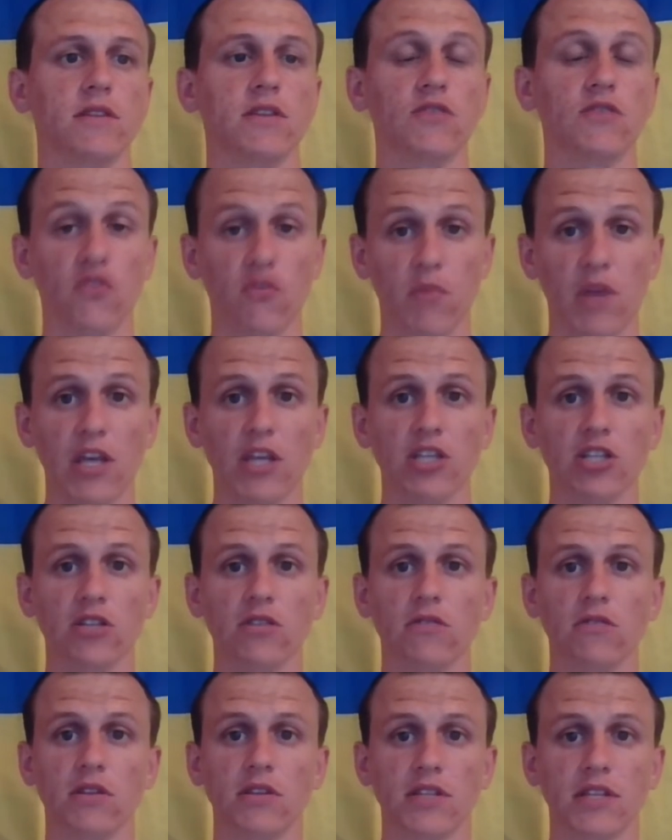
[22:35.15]

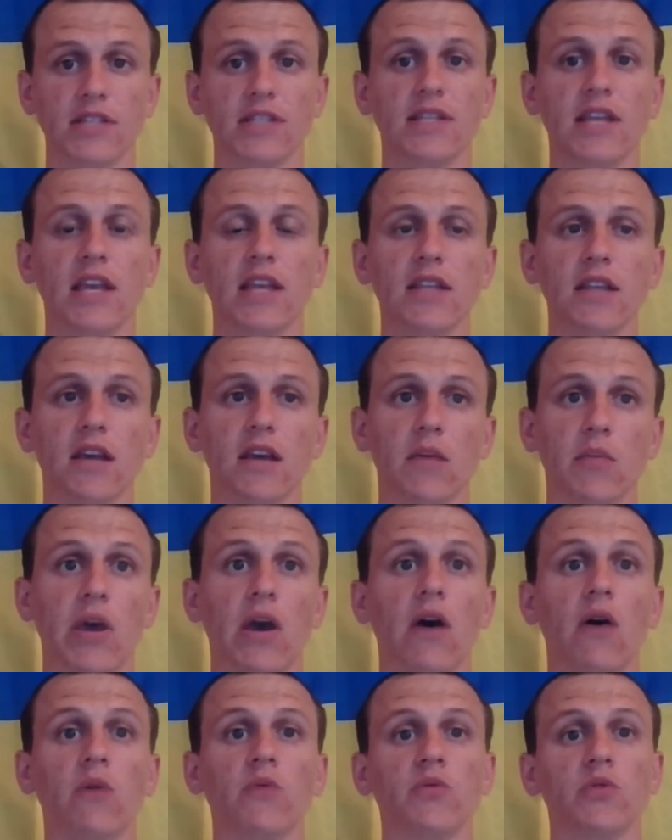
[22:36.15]
information, this data
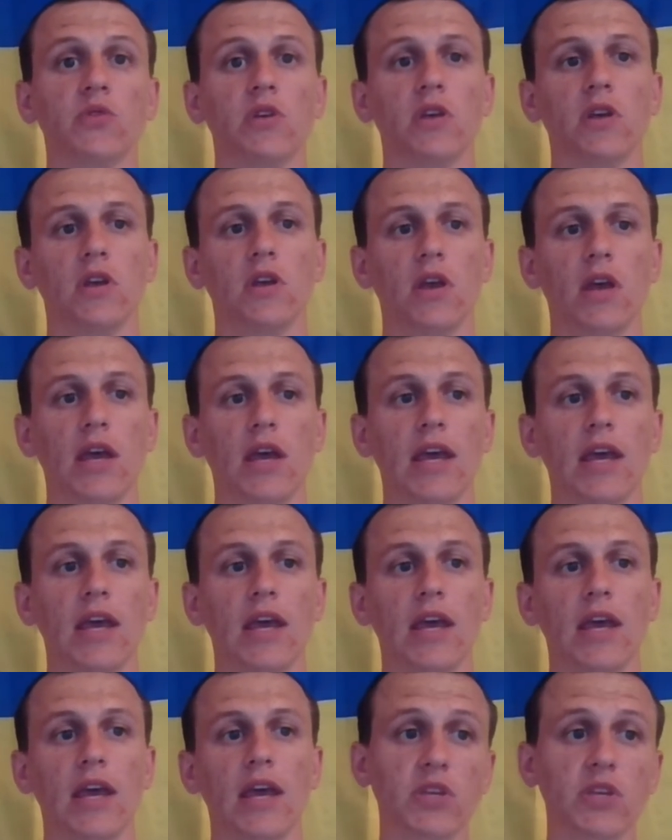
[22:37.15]
about
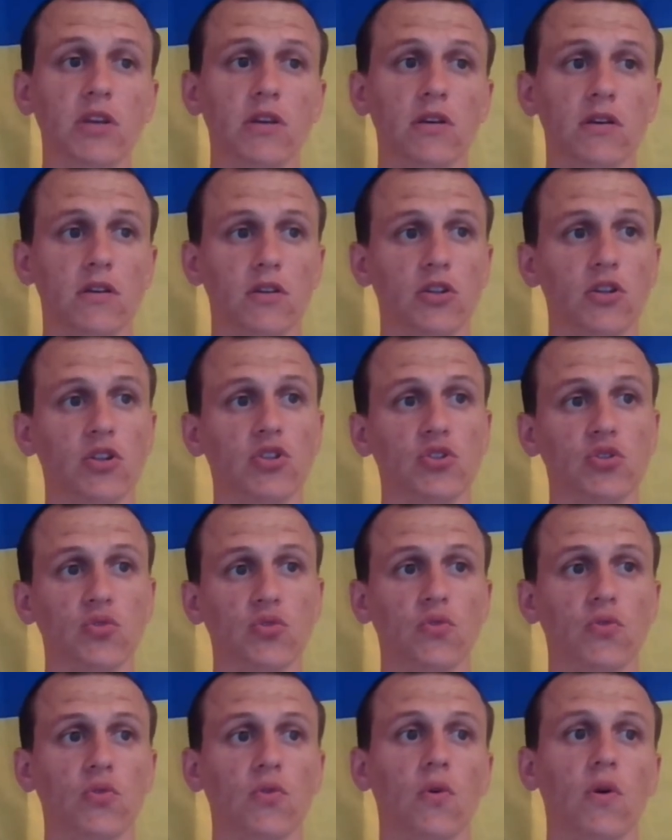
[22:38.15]
entity B
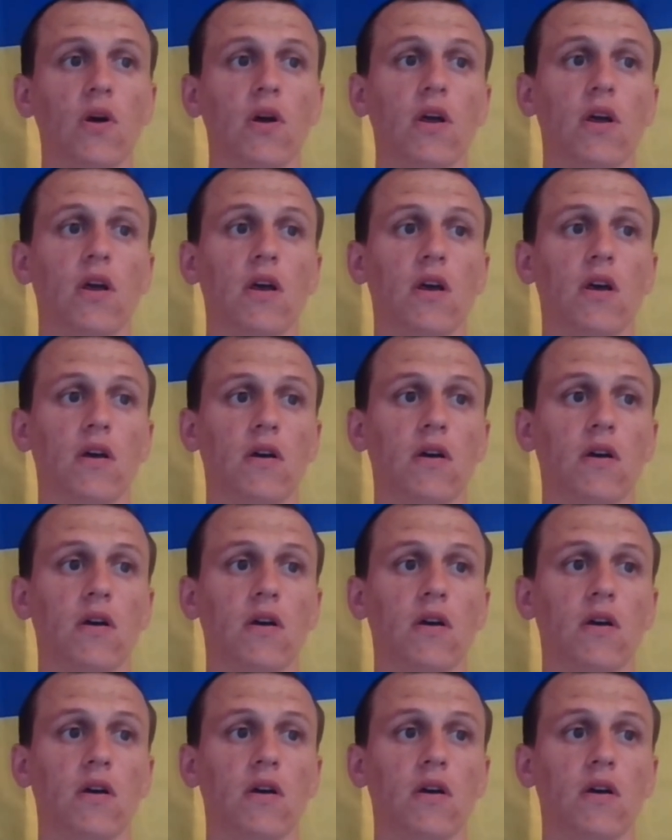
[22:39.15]
to